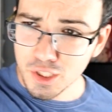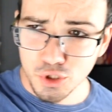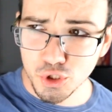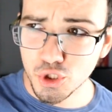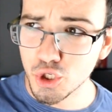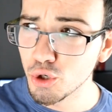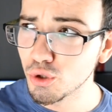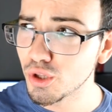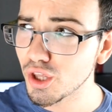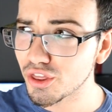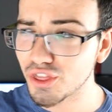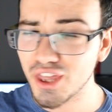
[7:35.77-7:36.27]

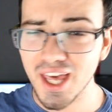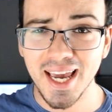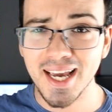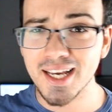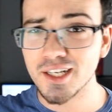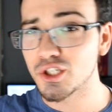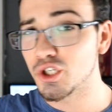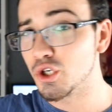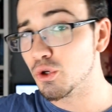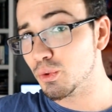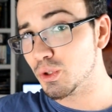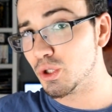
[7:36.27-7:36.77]
do the
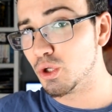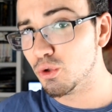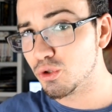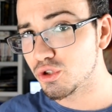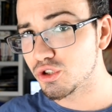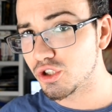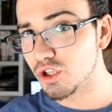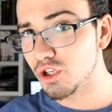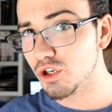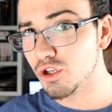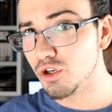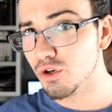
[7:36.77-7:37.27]
things you
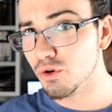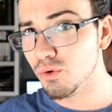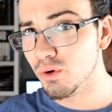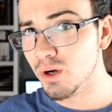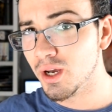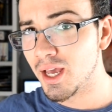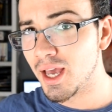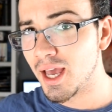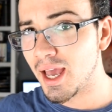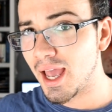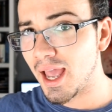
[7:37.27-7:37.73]
used to do